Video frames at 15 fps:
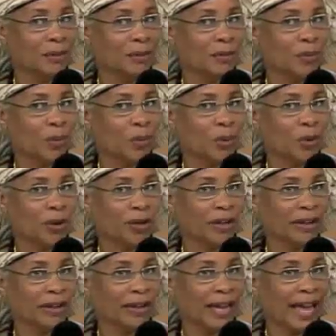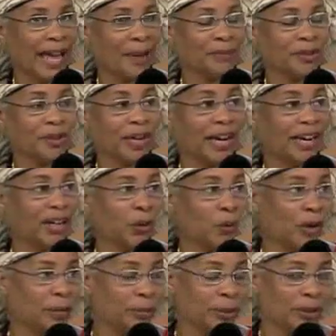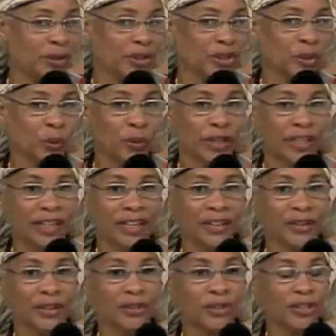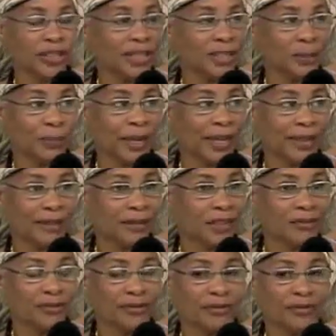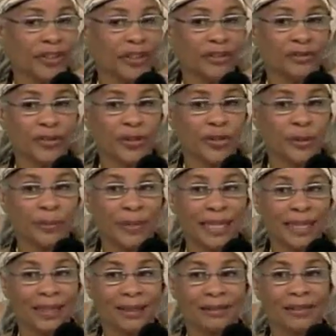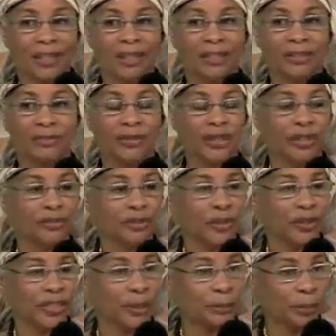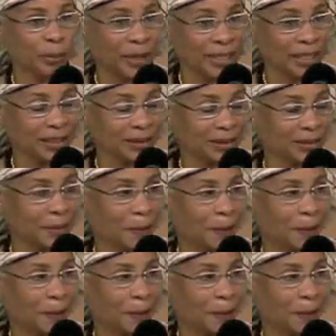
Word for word: more apt to hire one person or another just by the very first meeting, the very first impression.